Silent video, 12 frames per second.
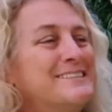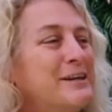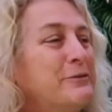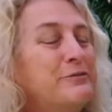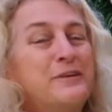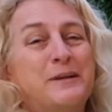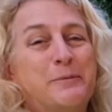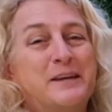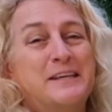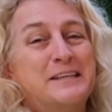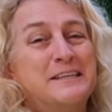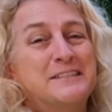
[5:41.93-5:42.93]
So if
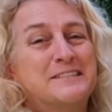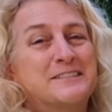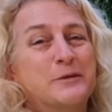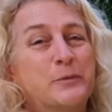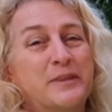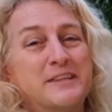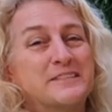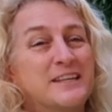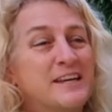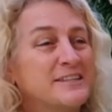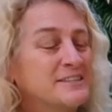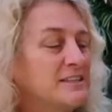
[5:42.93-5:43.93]
anybody needs the one that's an
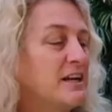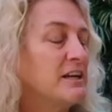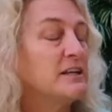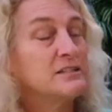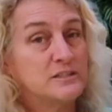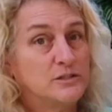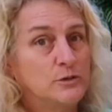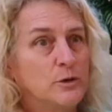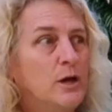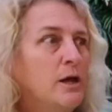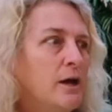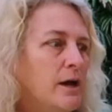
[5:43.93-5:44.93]
S and not an S2,
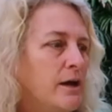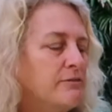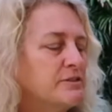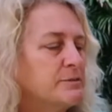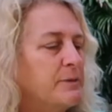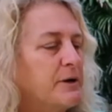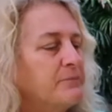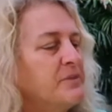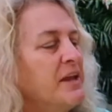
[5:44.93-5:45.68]
I have a spare.